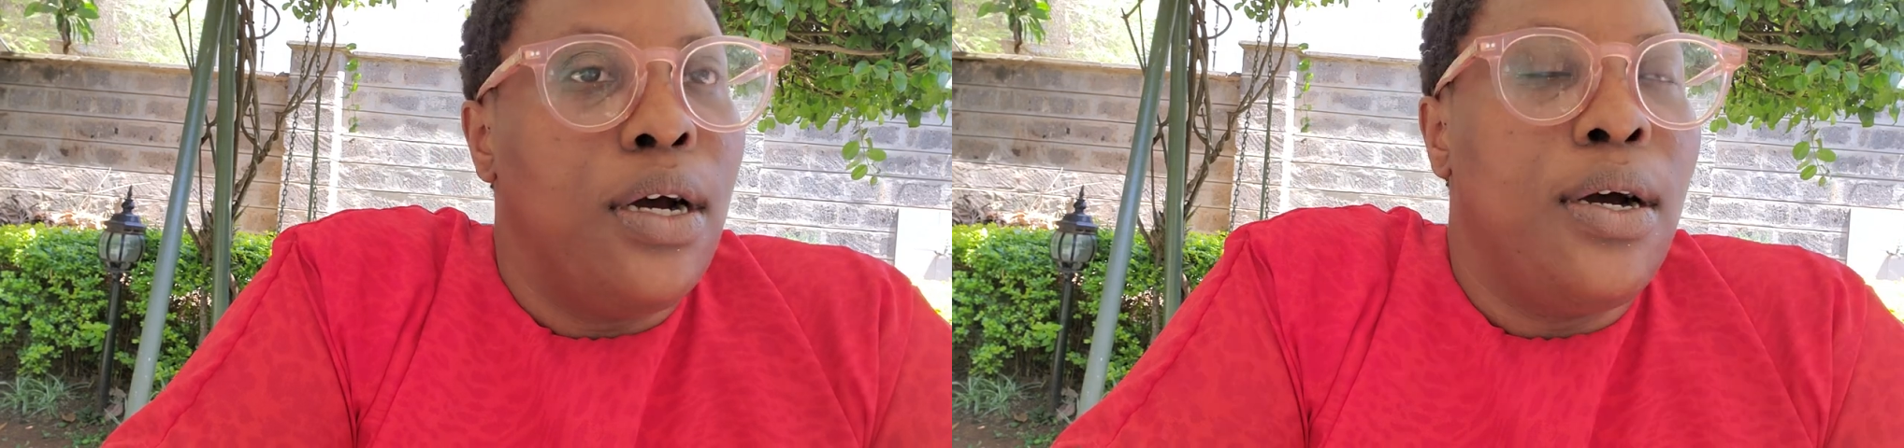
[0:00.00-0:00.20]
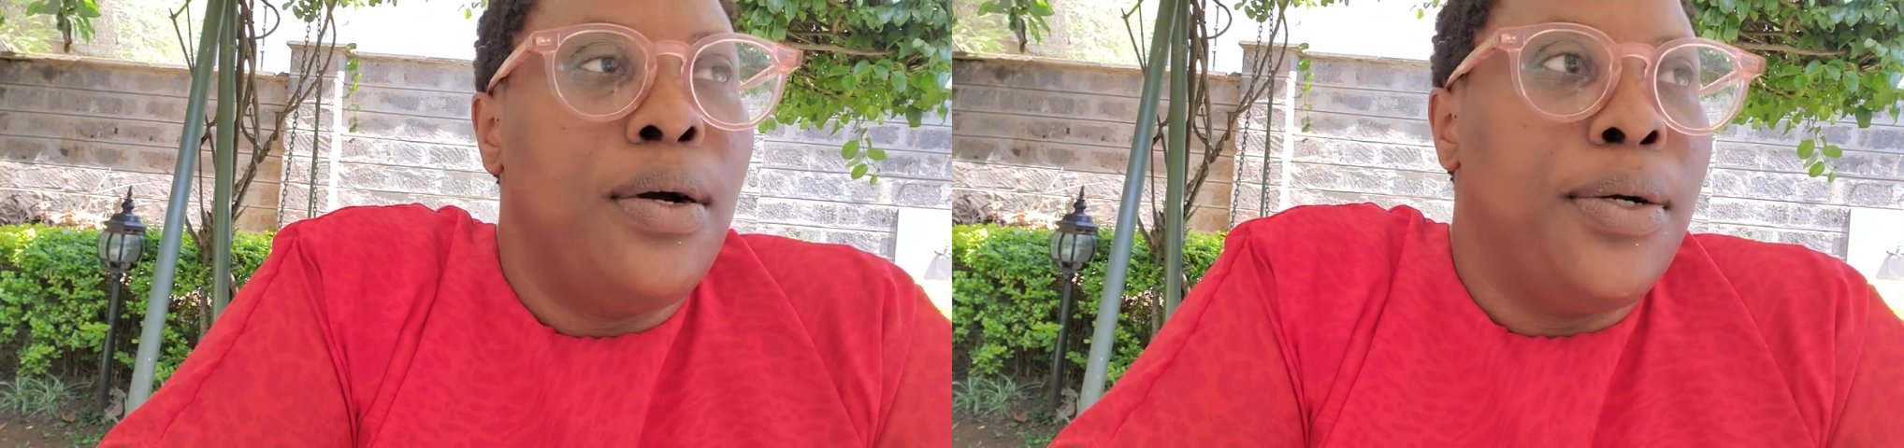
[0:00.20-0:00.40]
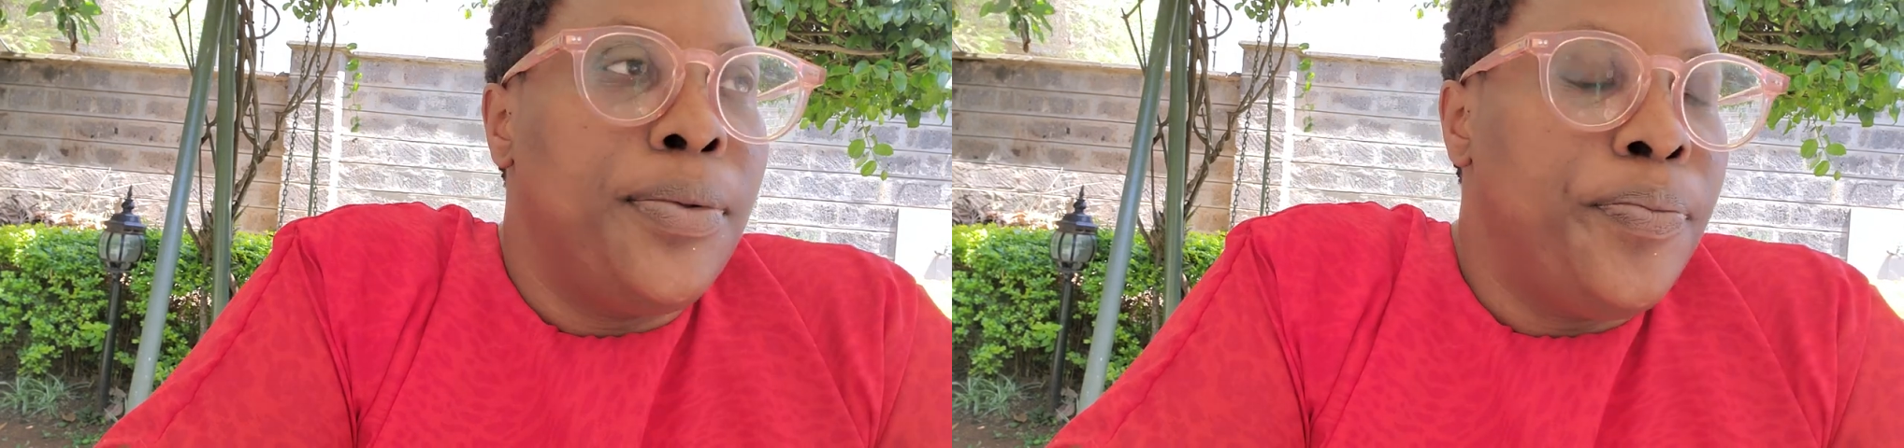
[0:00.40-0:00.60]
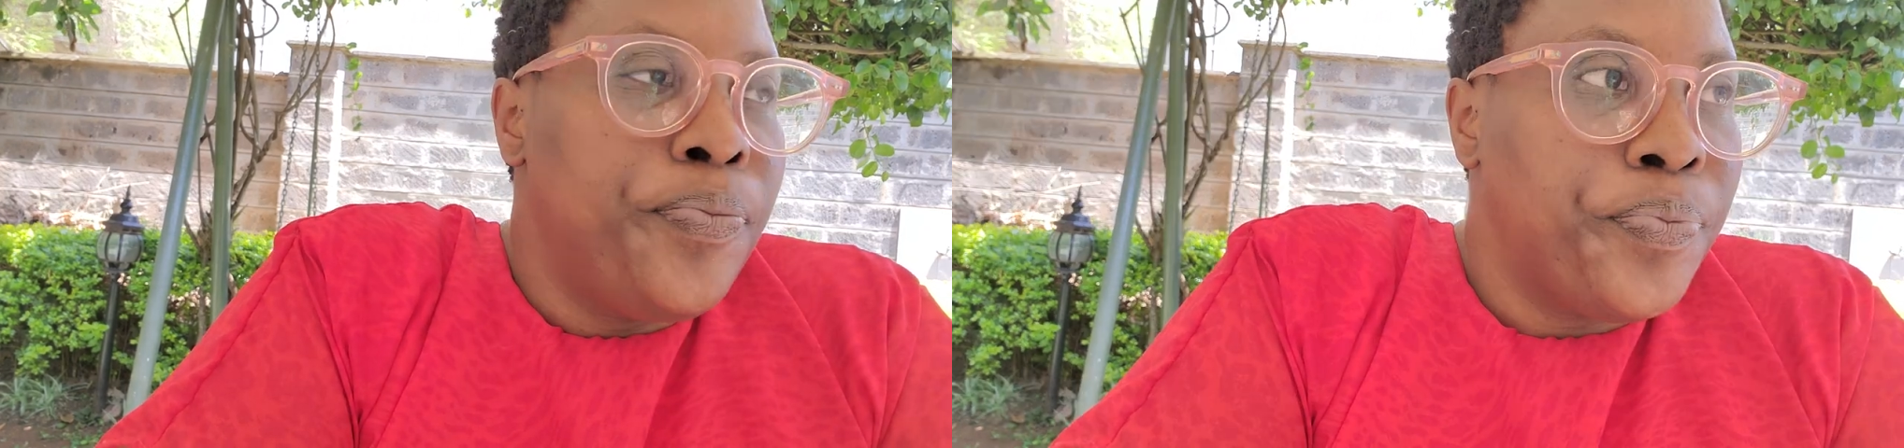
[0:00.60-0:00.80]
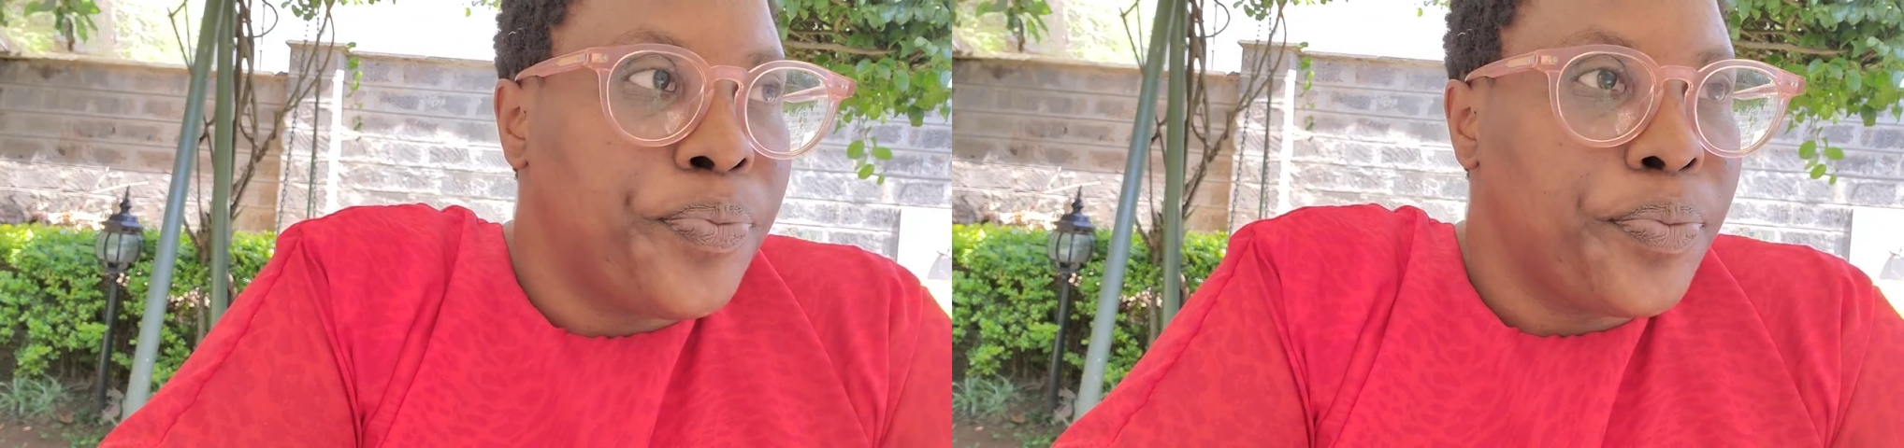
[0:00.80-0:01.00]

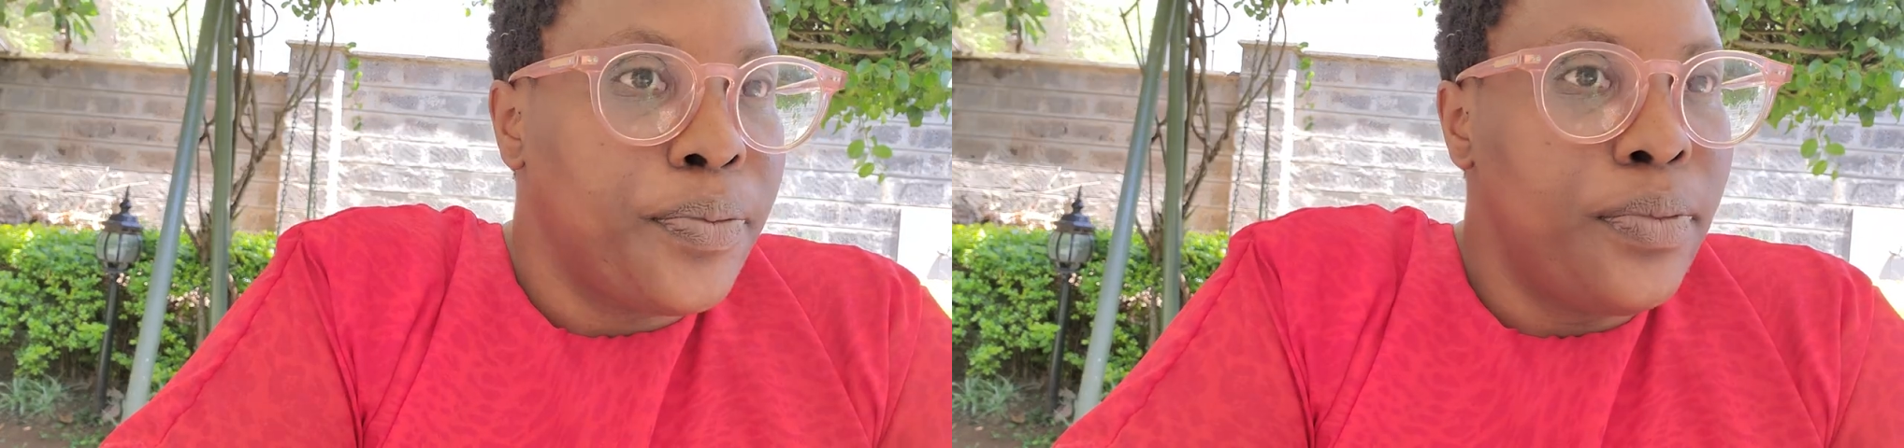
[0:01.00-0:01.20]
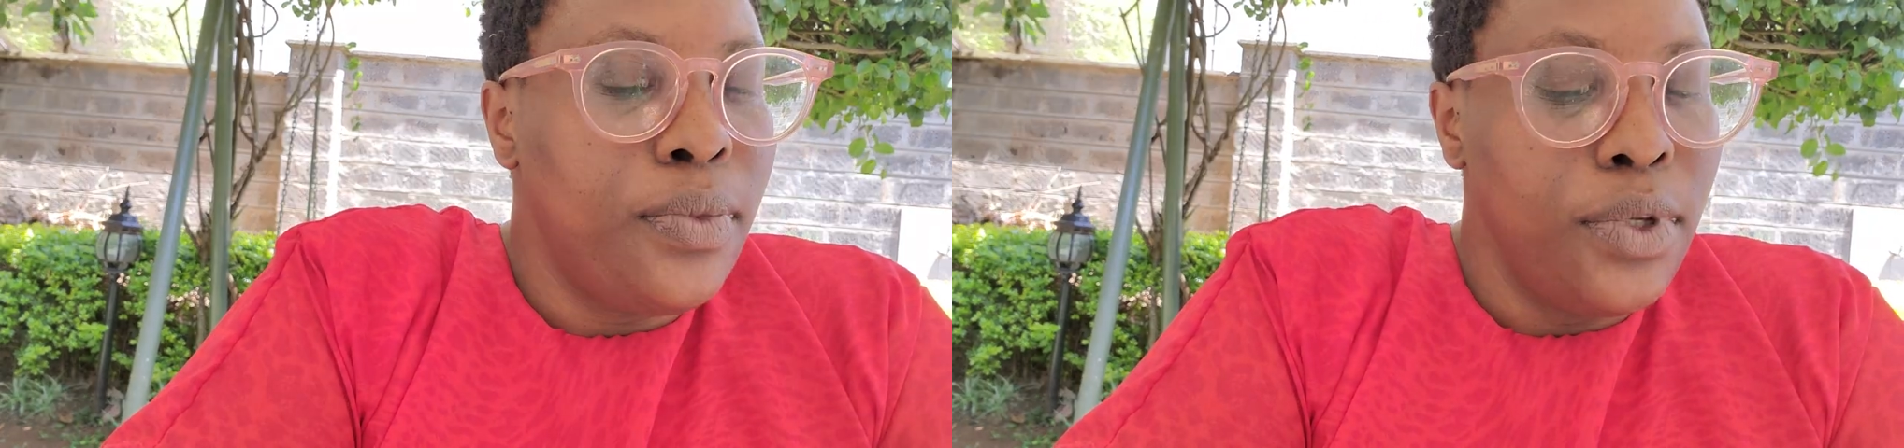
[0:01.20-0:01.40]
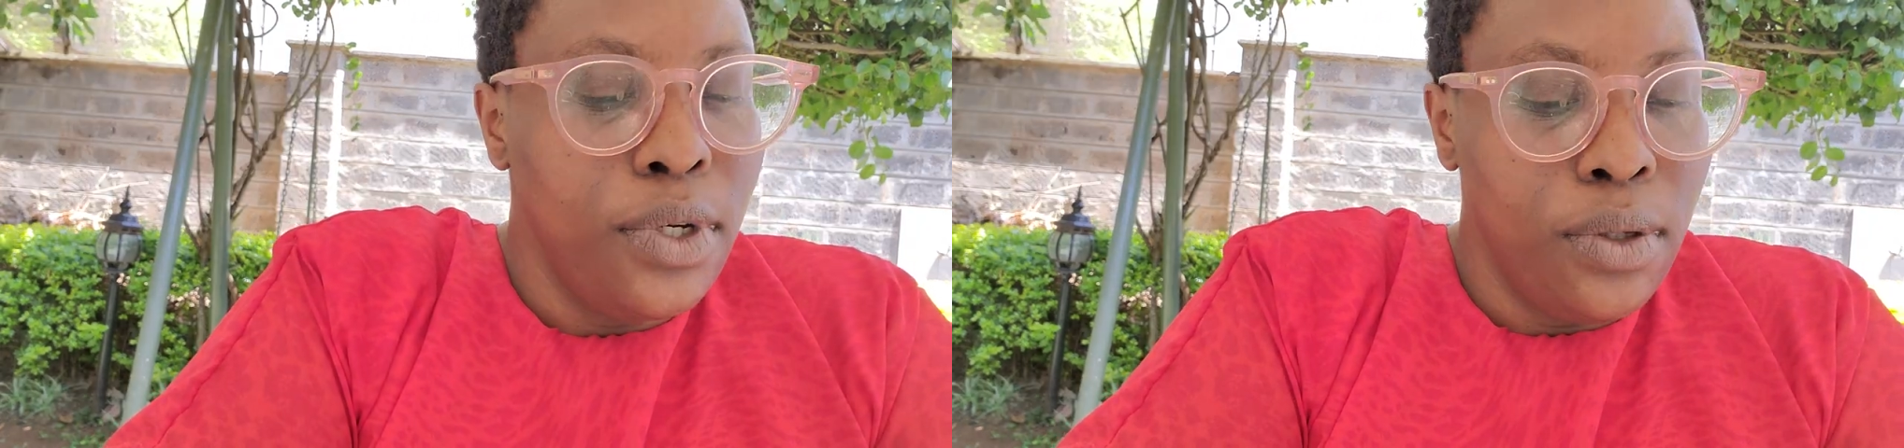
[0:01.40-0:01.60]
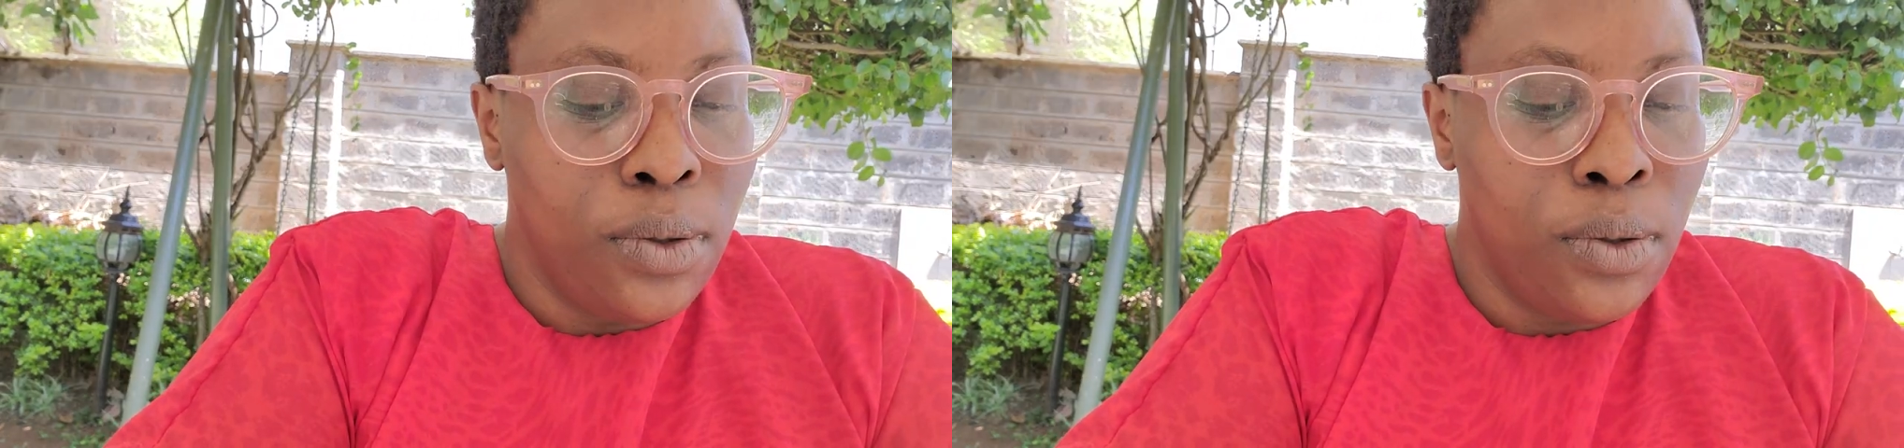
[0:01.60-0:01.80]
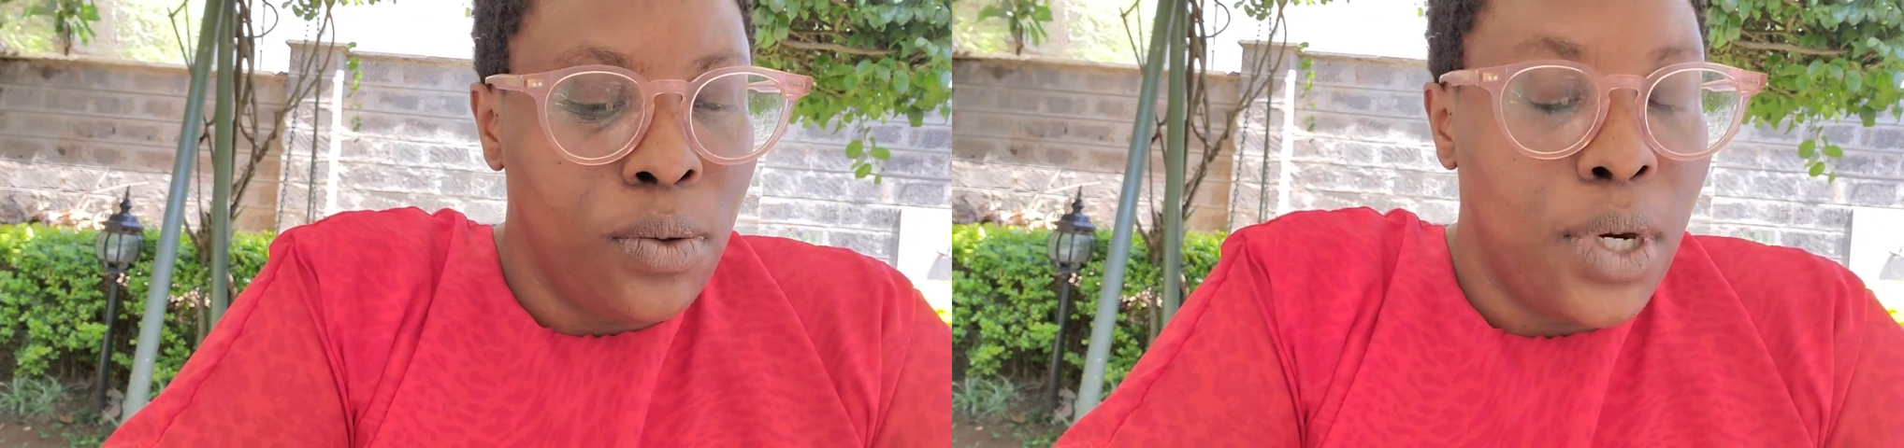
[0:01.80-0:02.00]

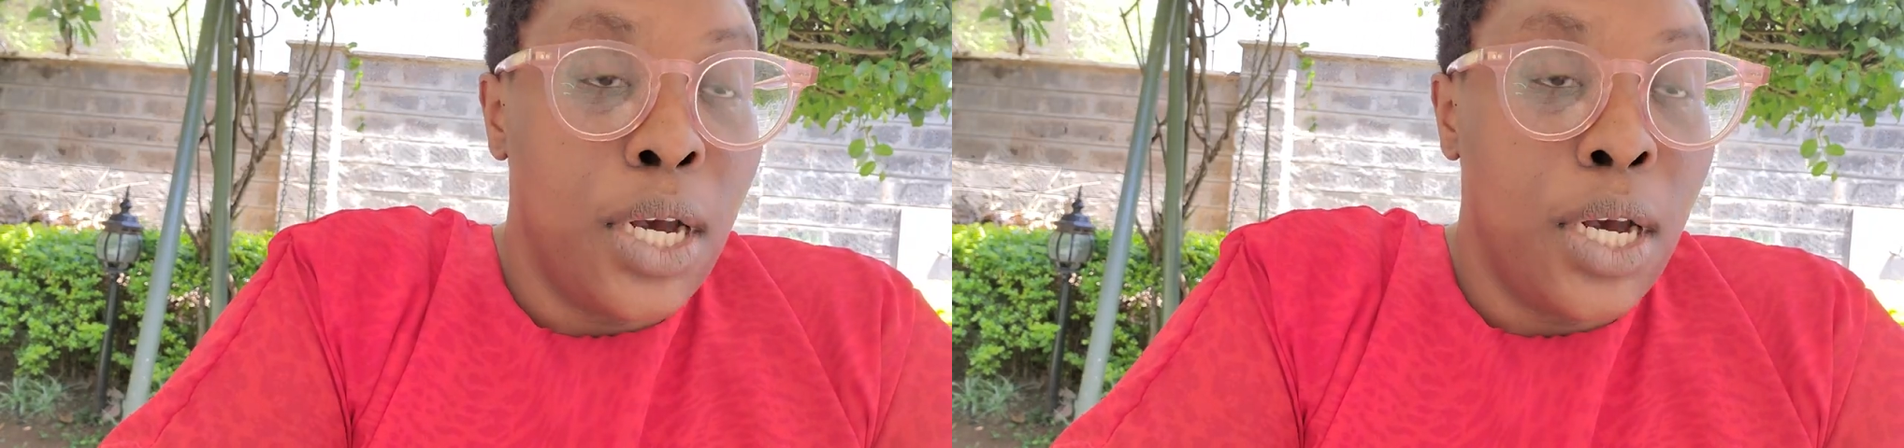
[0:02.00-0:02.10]
So